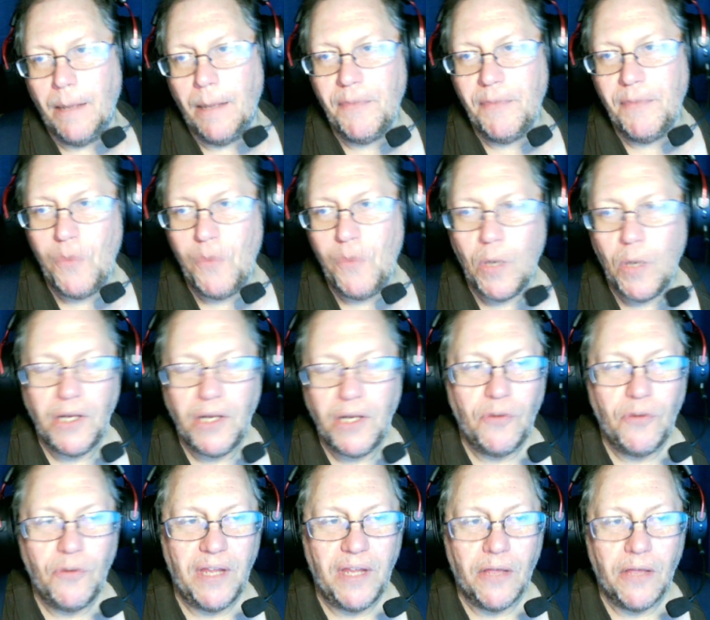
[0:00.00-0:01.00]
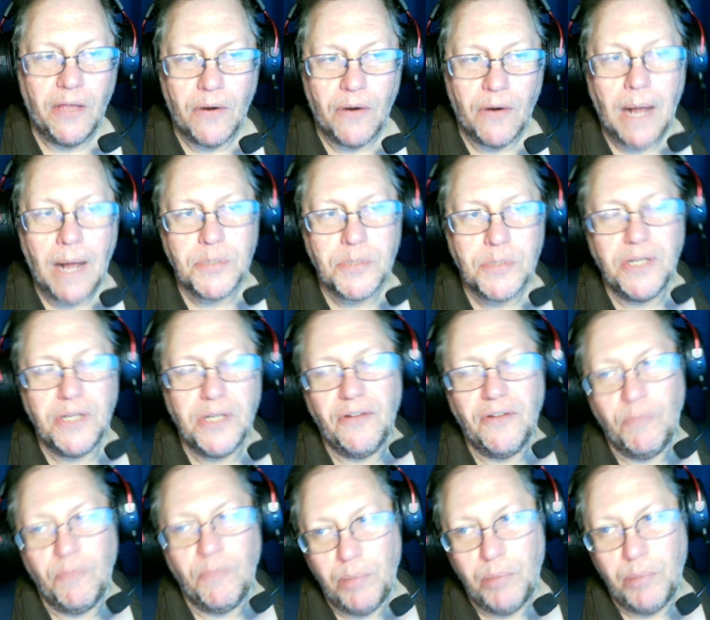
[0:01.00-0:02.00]
If you want to use the other options
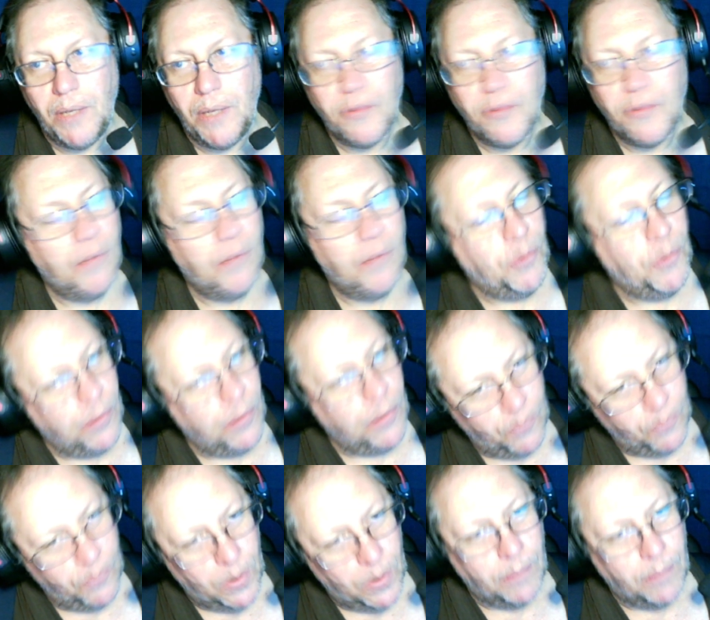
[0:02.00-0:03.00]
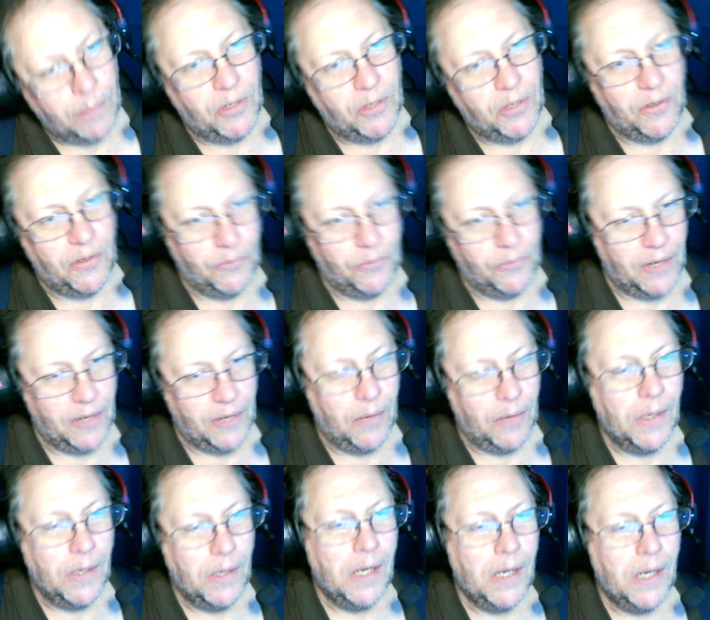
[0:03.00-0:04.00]
and play with them, you are welcome to do so.
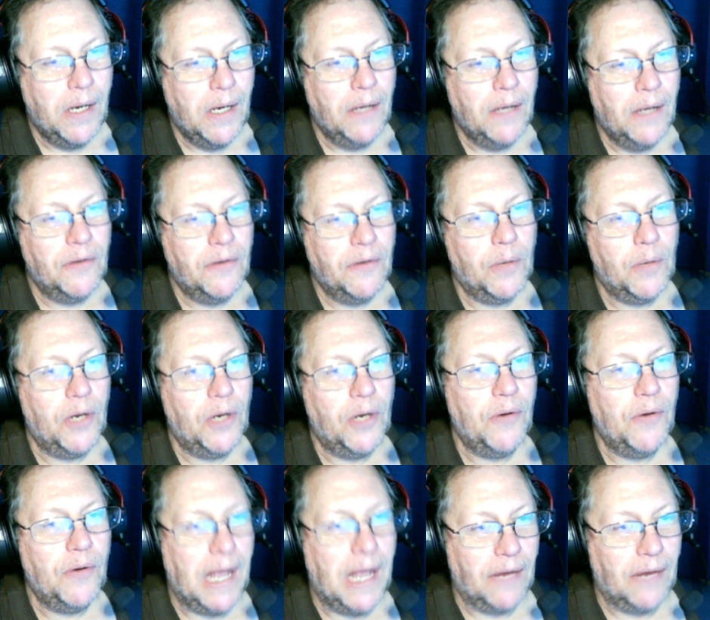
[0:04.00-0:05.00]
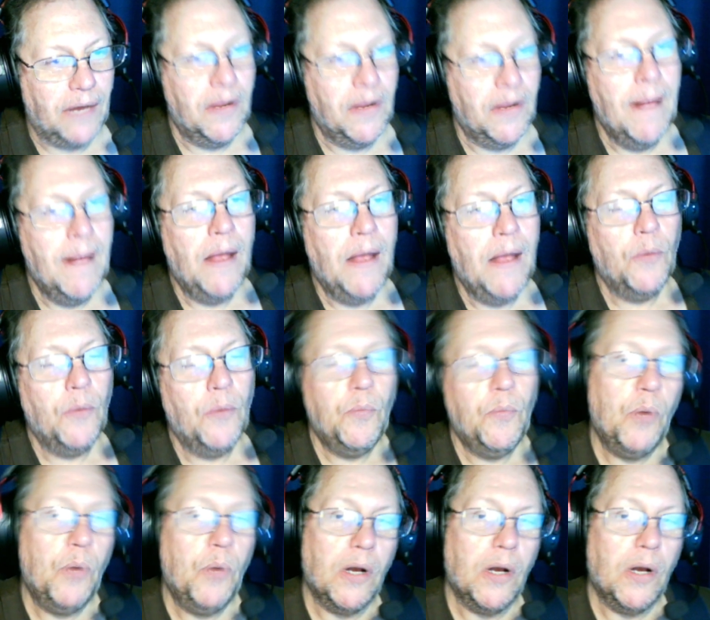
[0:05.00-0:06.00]
So we're going to do next. We're
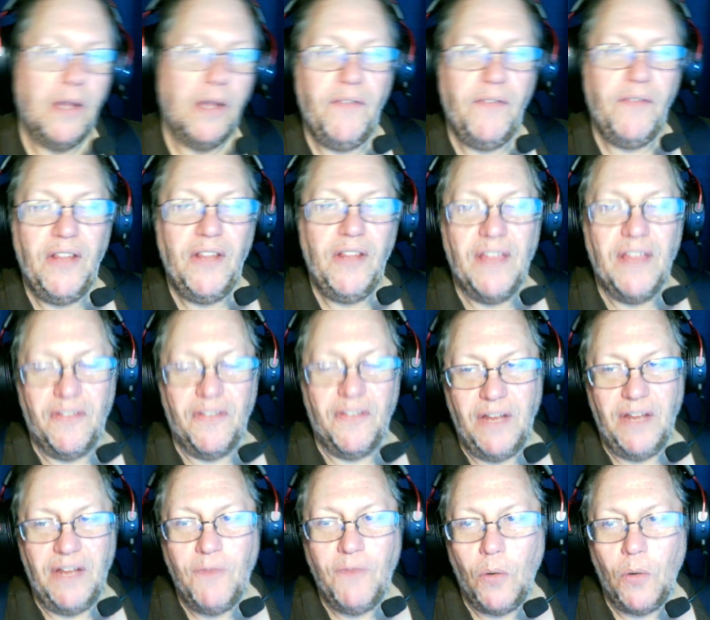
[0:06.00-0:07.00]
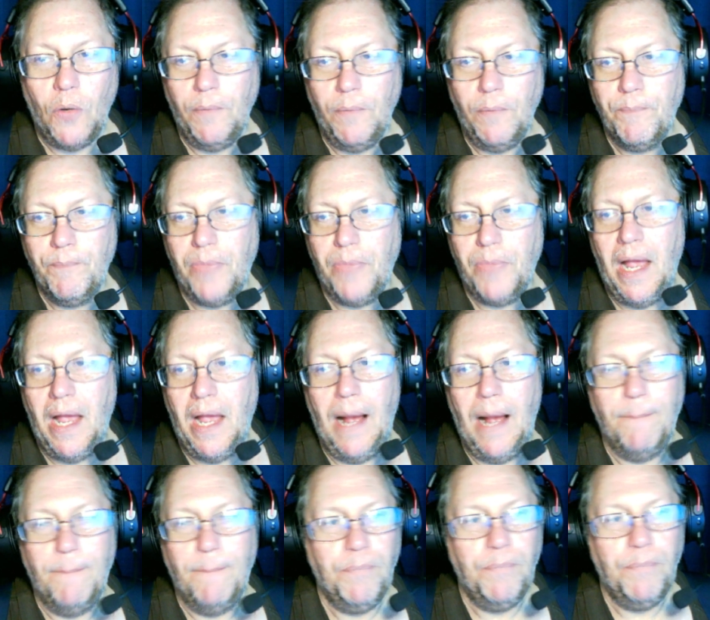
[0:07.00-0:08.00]
going to leave these as a default.
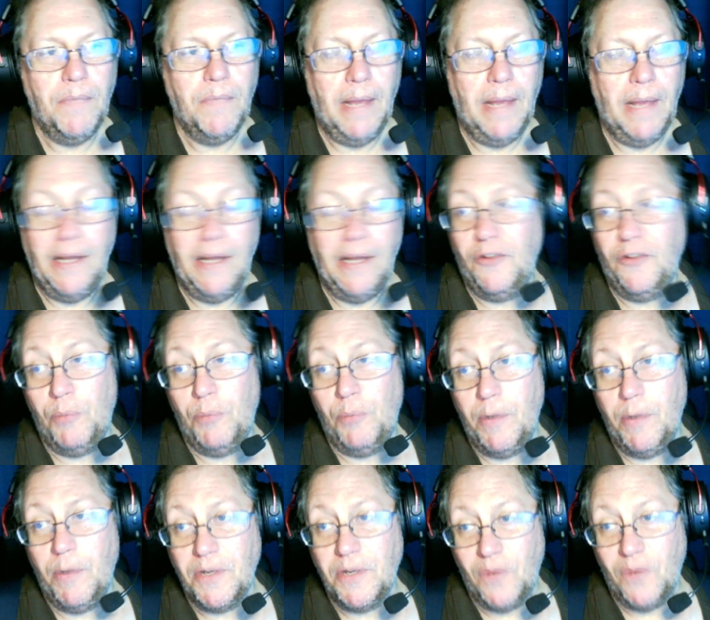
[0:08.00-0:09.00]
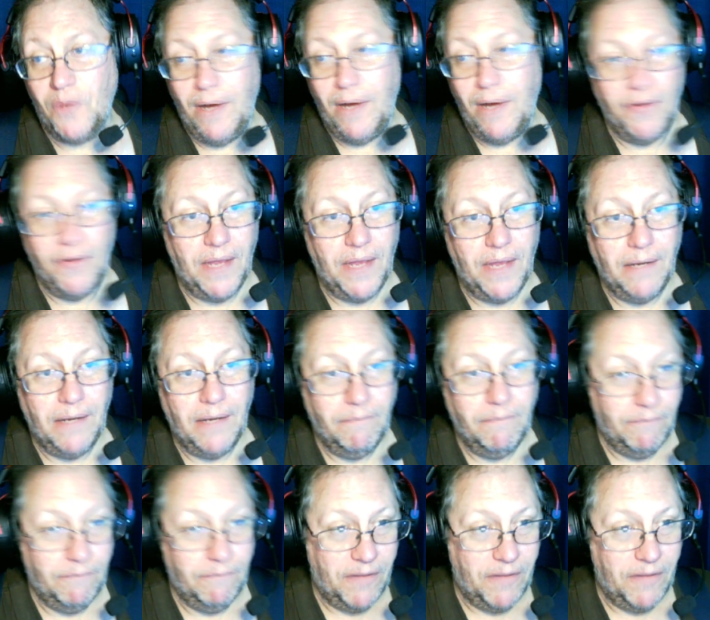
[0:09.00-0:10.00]
And this is pretty much for everything.
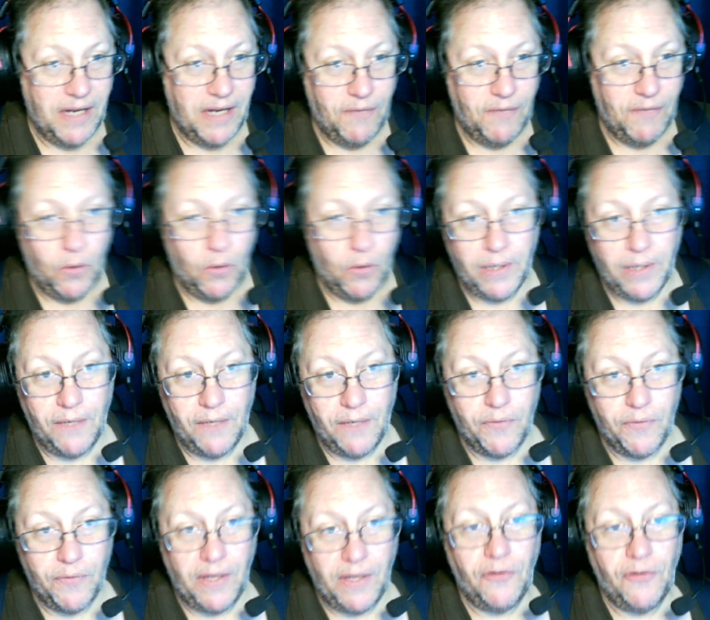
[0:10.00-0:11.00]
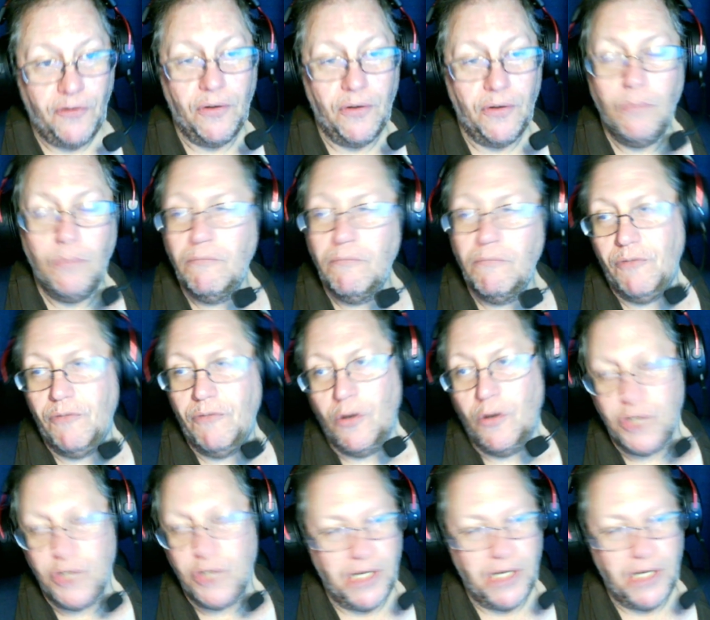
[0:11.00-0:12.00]
The default here for these two. Don't
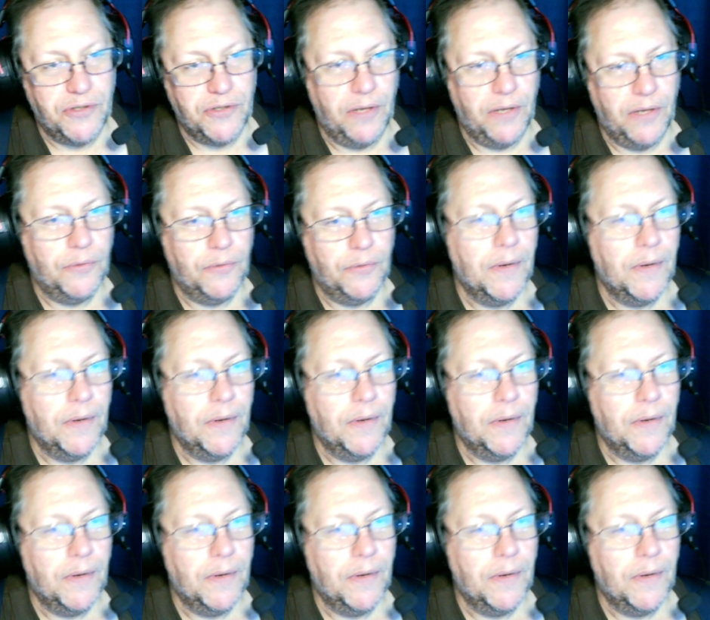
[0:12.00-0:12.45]
change those.